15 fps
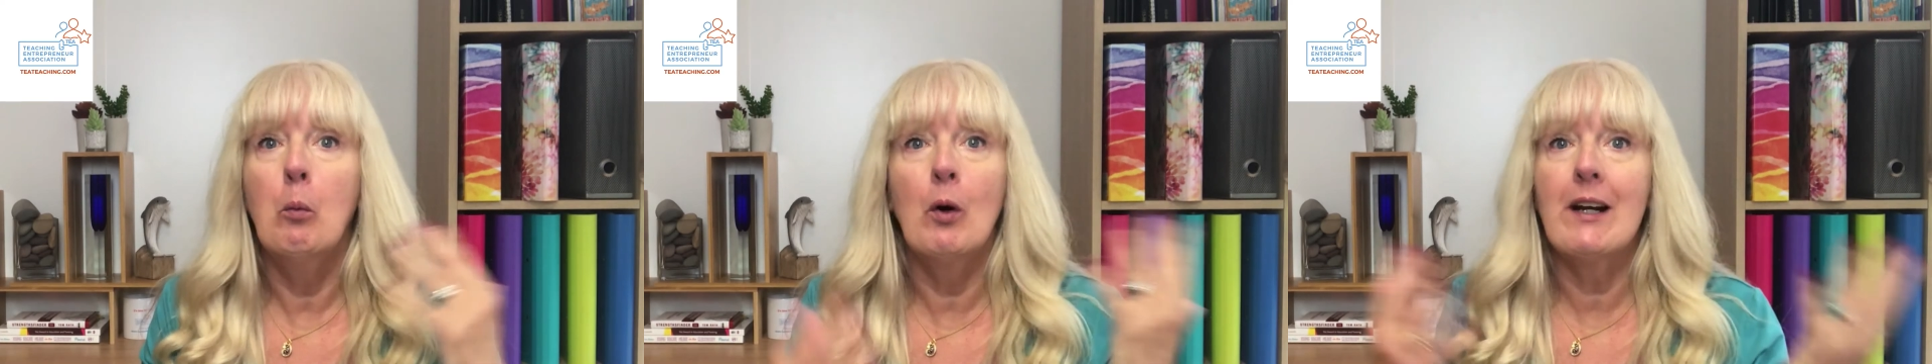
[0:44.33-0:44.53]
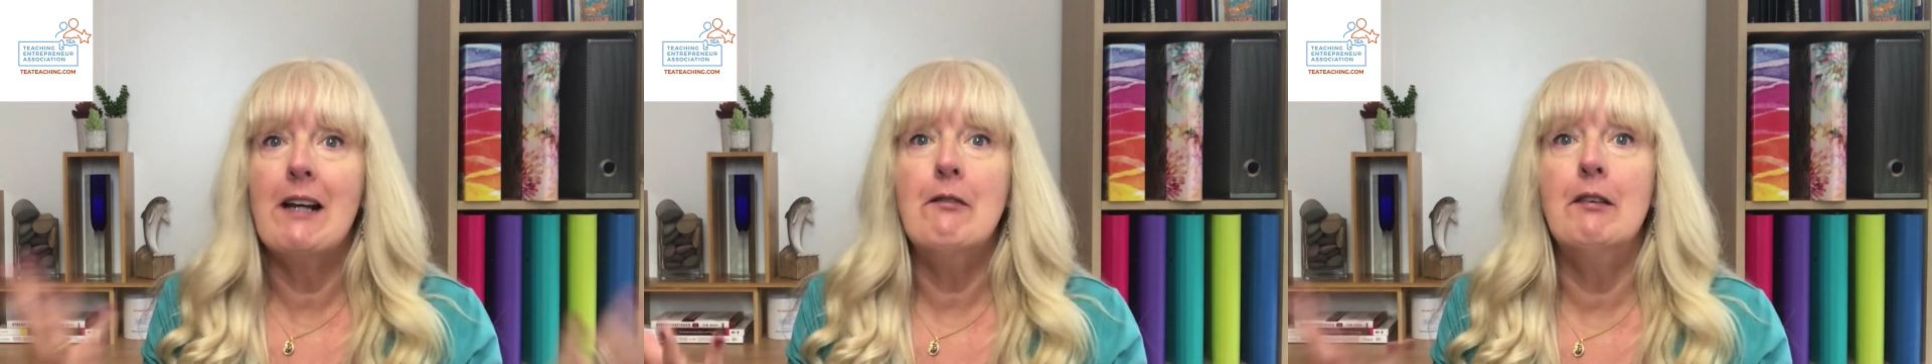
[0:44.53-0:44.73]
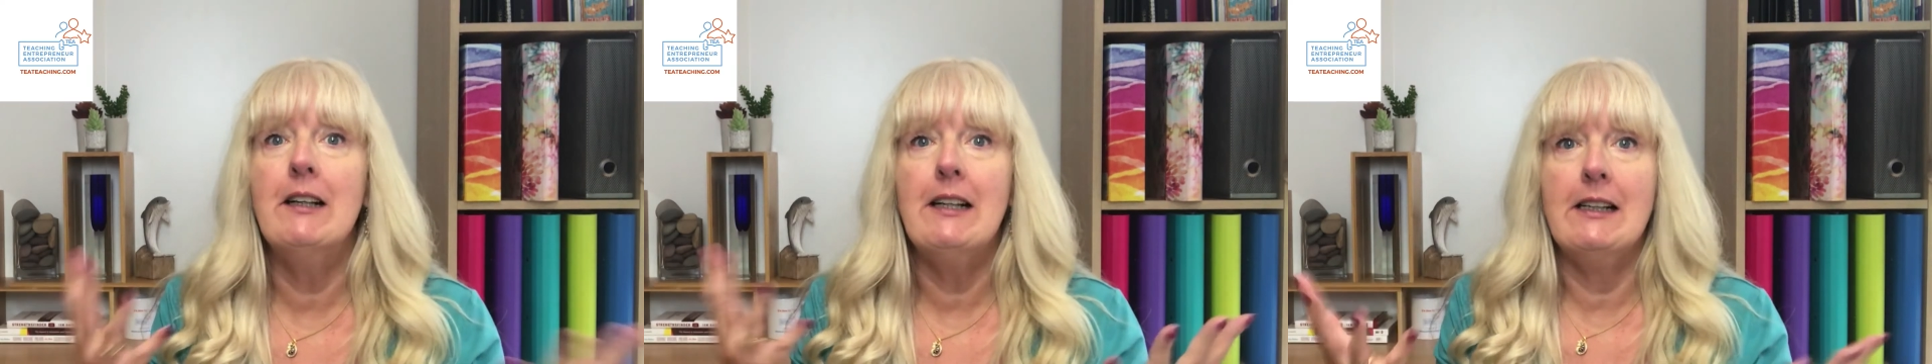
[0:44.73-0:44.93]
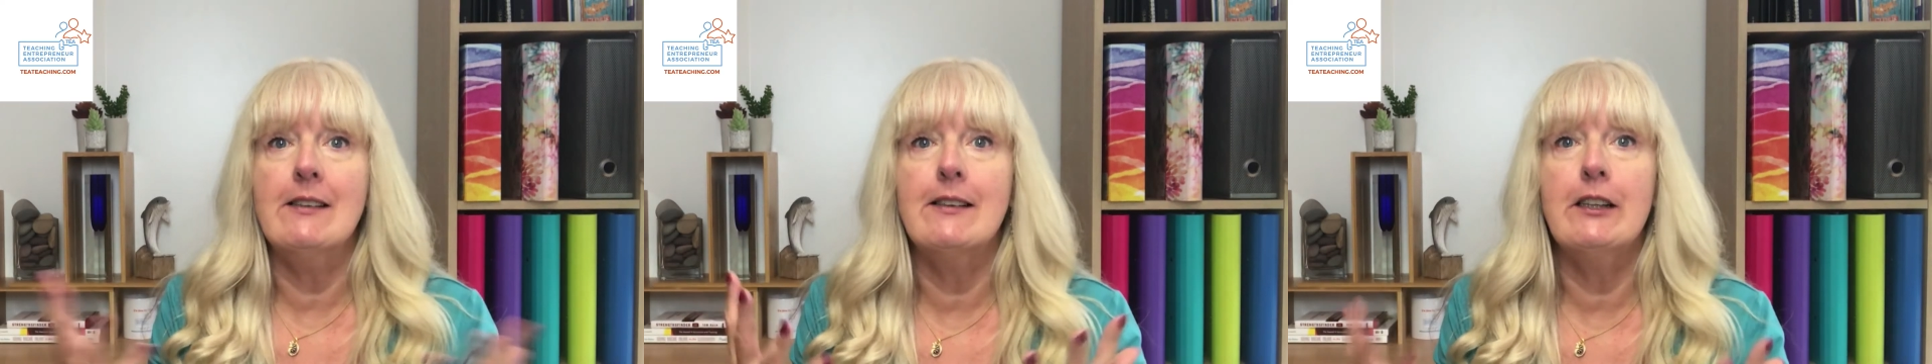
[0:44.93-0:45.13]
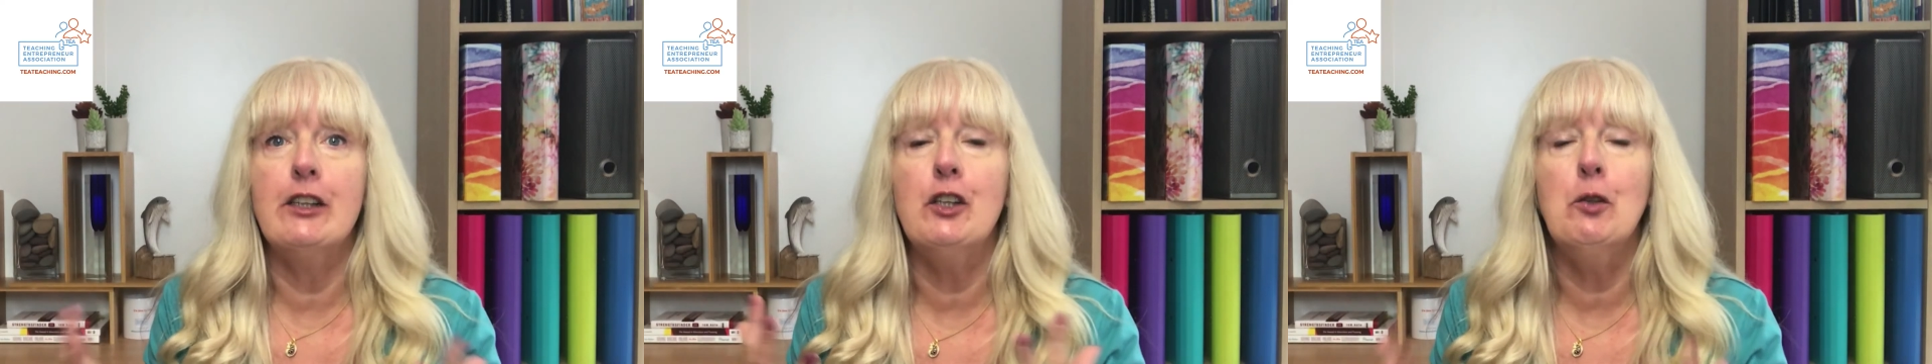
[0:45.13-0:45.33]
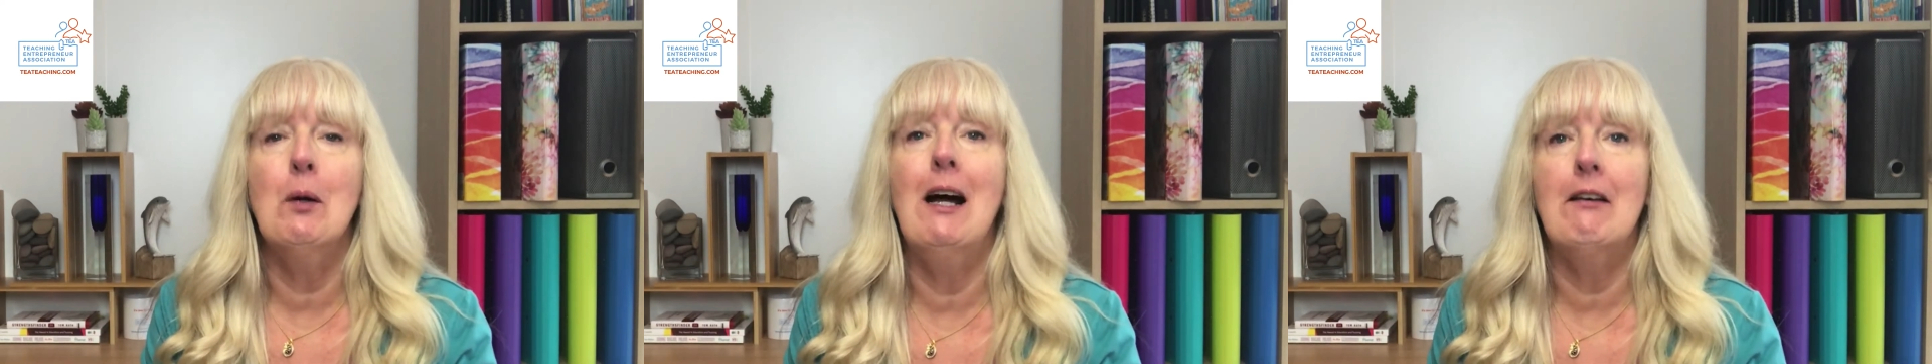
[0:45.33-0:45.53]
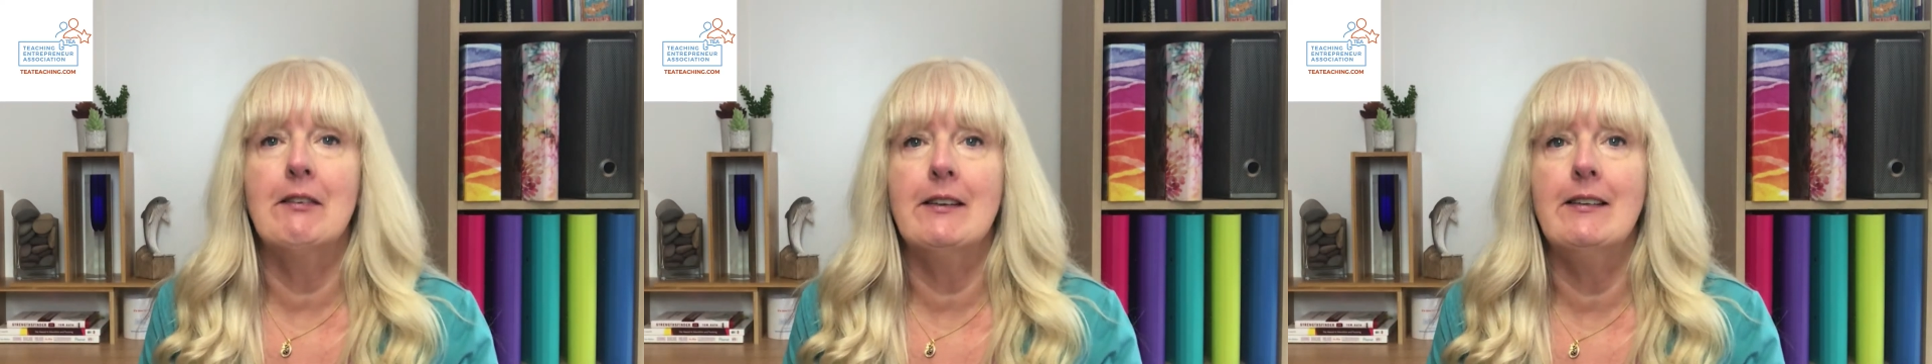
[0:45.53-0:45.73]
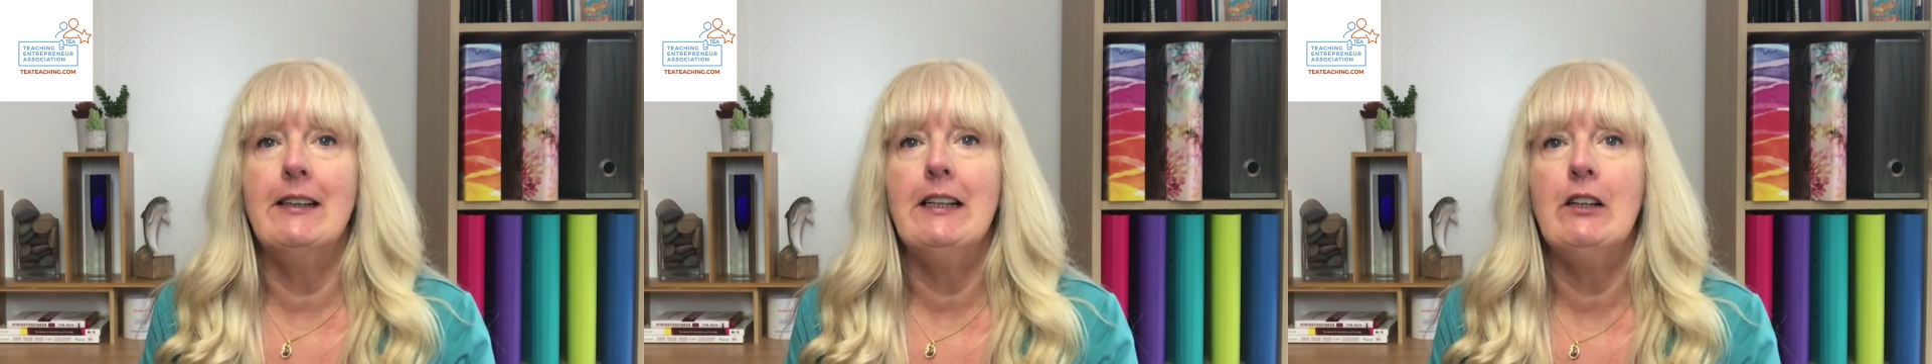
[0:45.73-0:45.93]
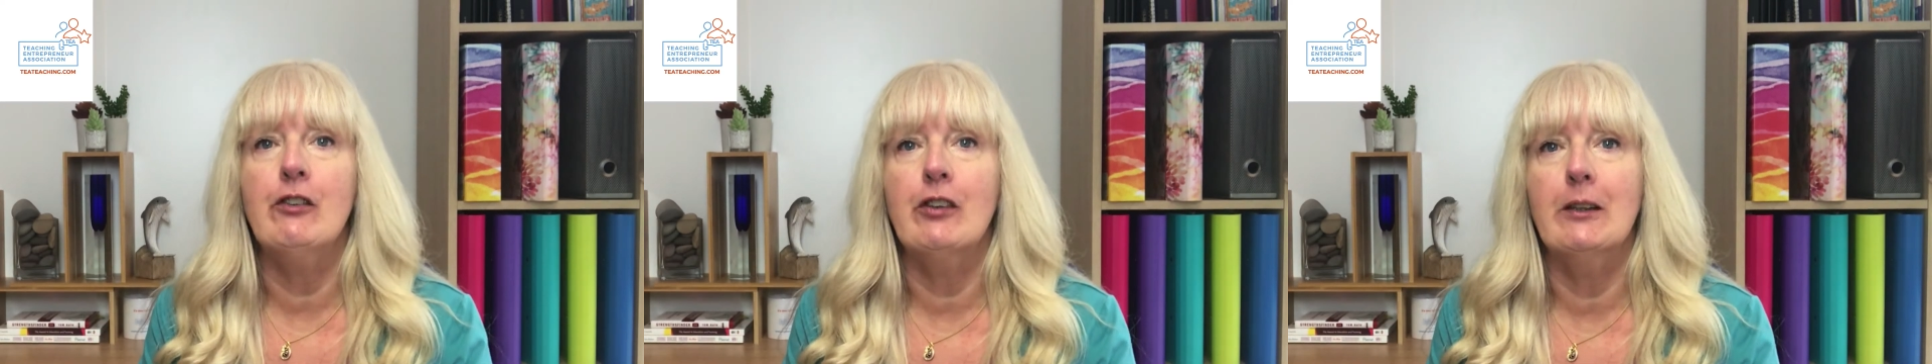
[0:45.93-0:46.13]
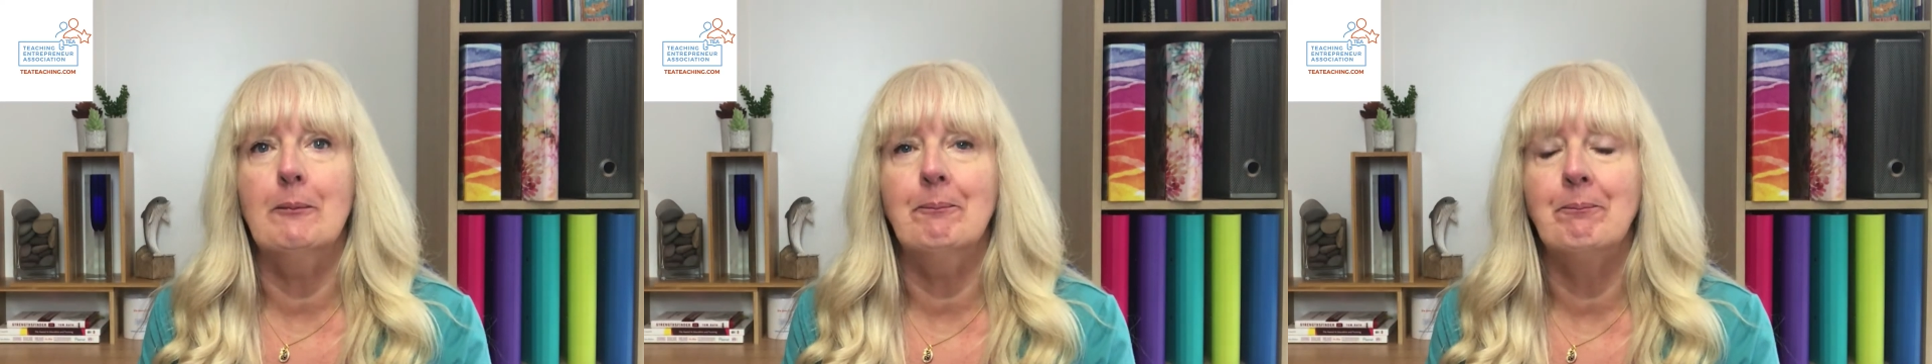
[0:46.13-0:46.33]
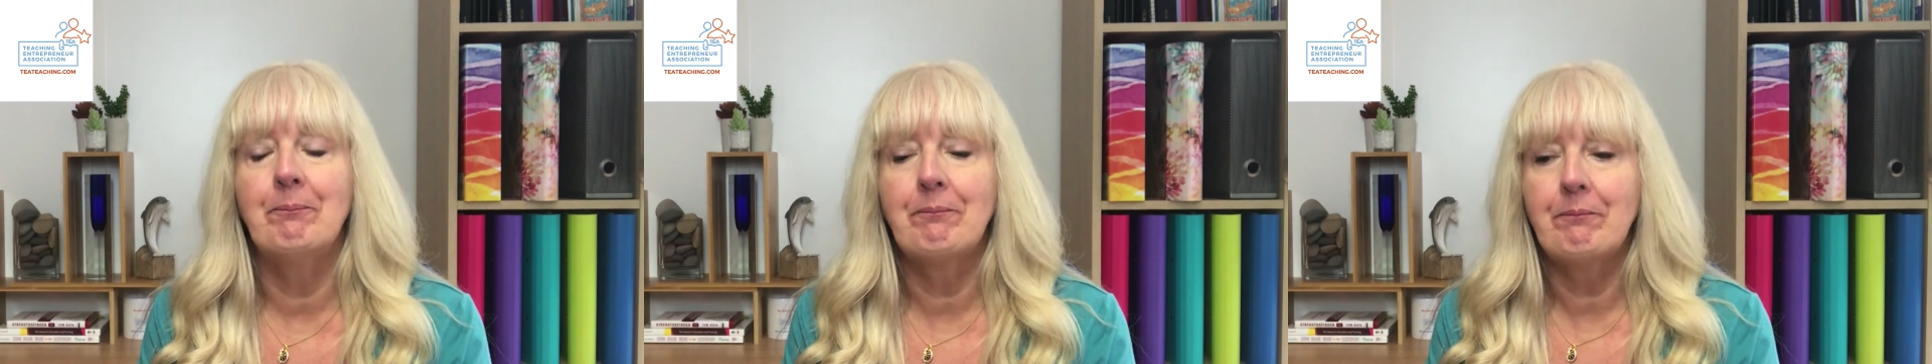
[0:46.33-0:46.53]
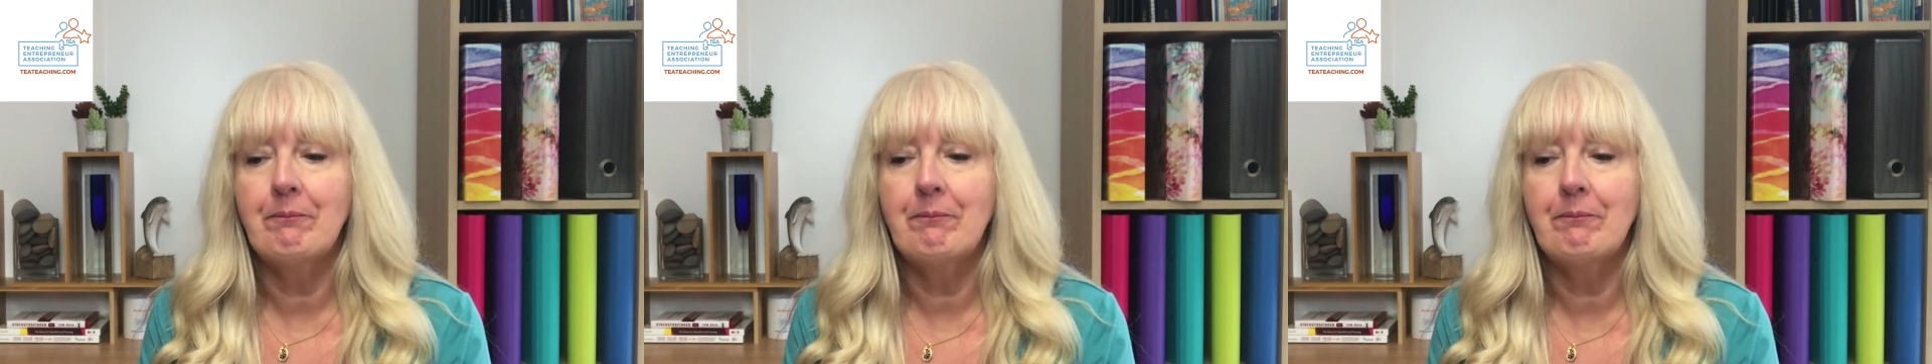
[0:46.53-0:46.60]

whatever it is that you have to teach them.